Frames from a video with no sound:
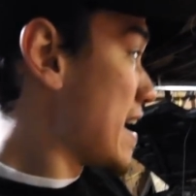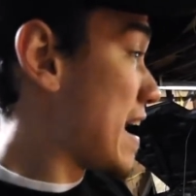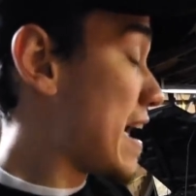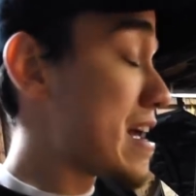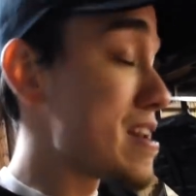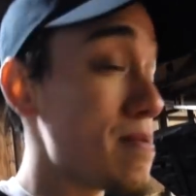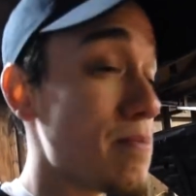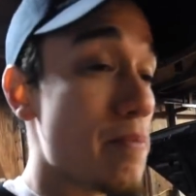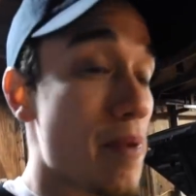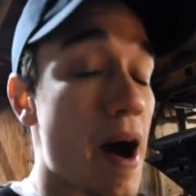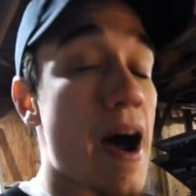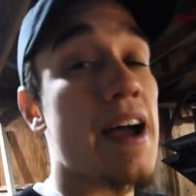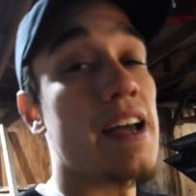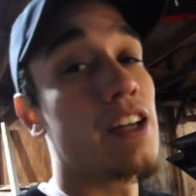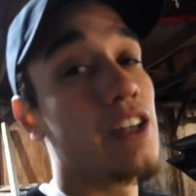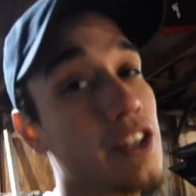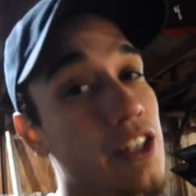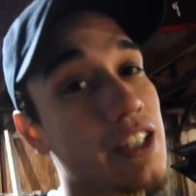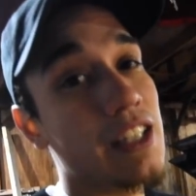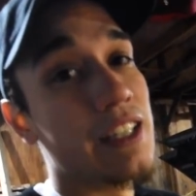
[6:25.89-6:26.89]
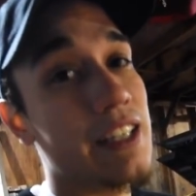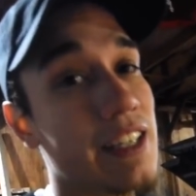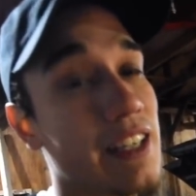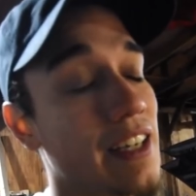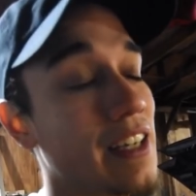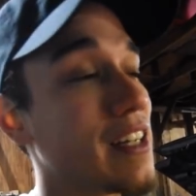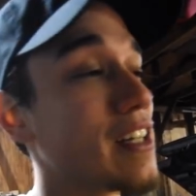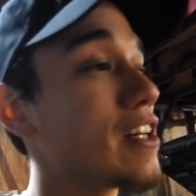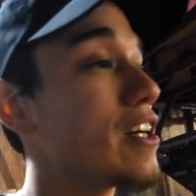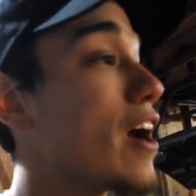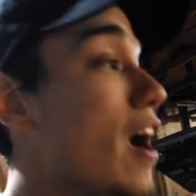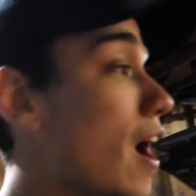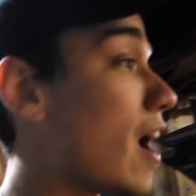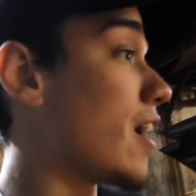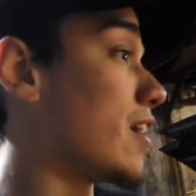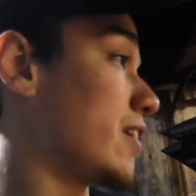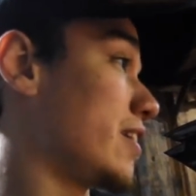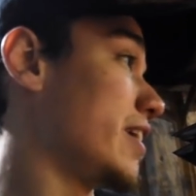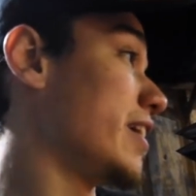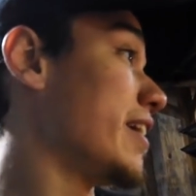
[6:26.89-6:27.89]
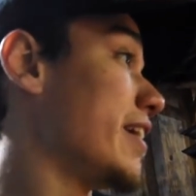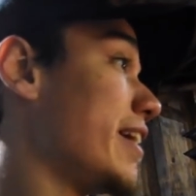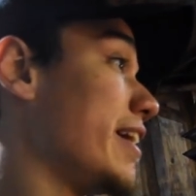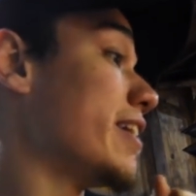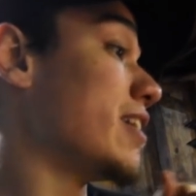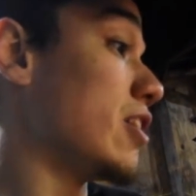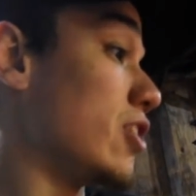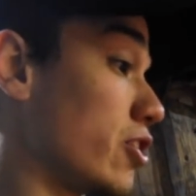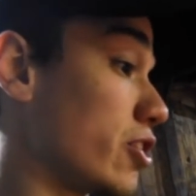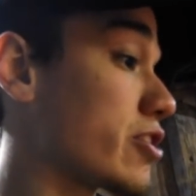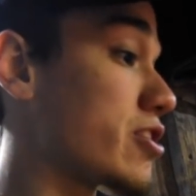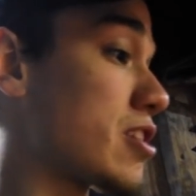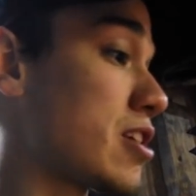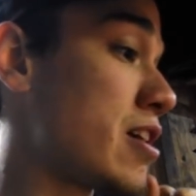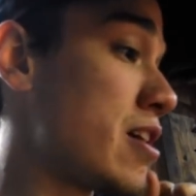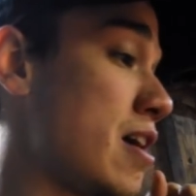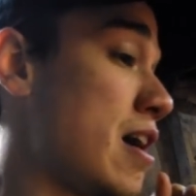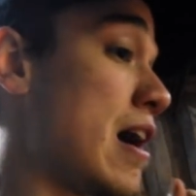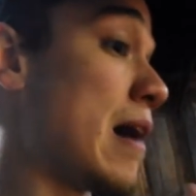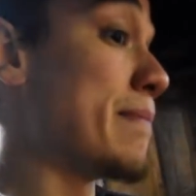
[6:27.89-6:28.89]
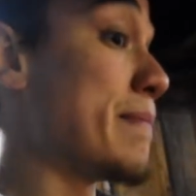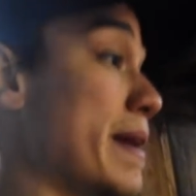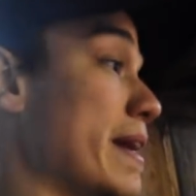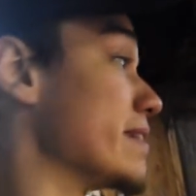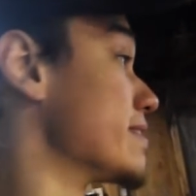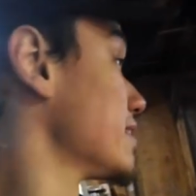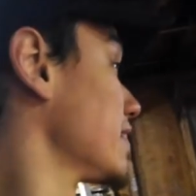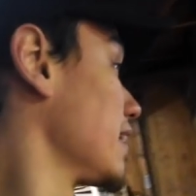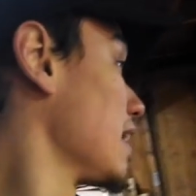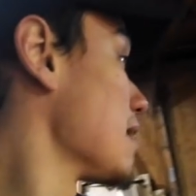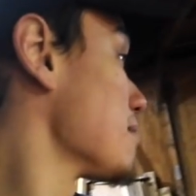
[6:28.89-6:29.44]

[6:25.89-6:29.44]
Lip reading: and by golly, it looks amazing.